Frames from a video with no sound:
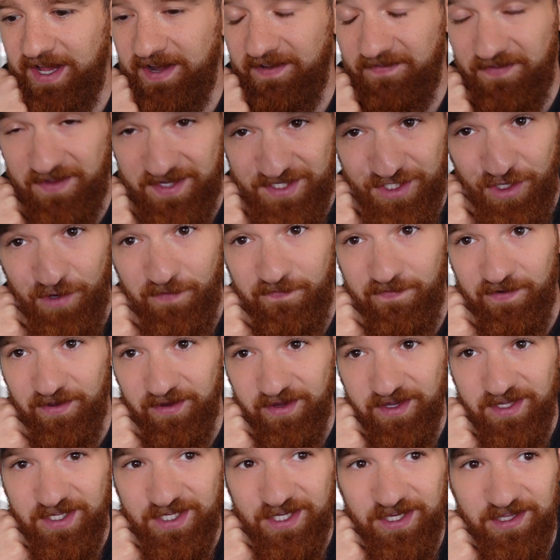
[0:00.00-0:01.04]
And if there's no
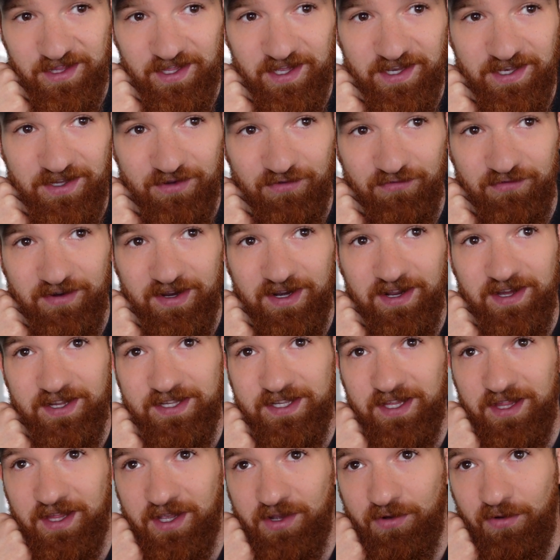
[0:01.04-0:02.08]
footage, then you'll realize
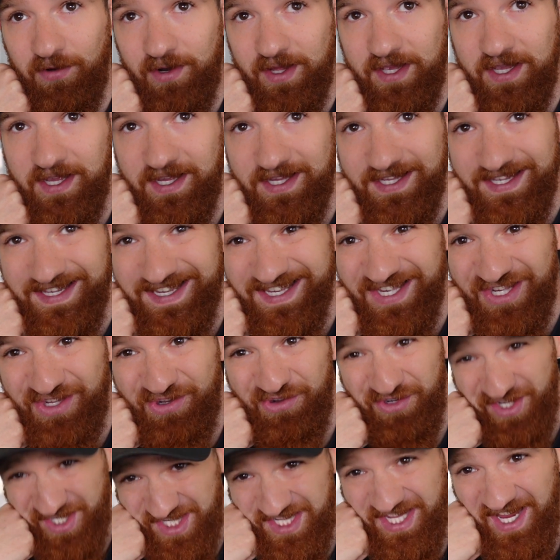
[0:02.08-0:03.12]
that the quality is
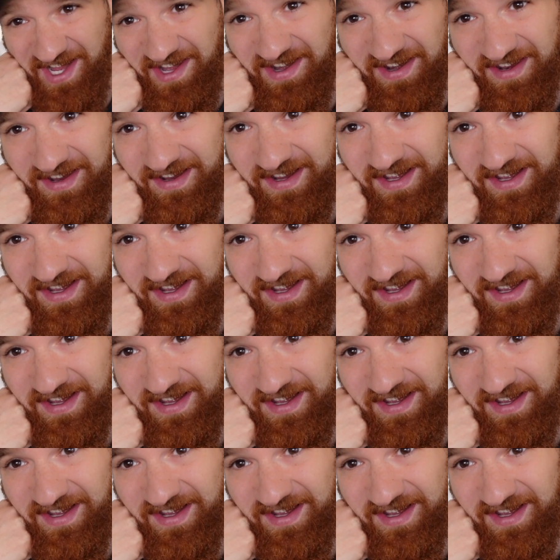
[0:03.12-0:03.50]
disgusting.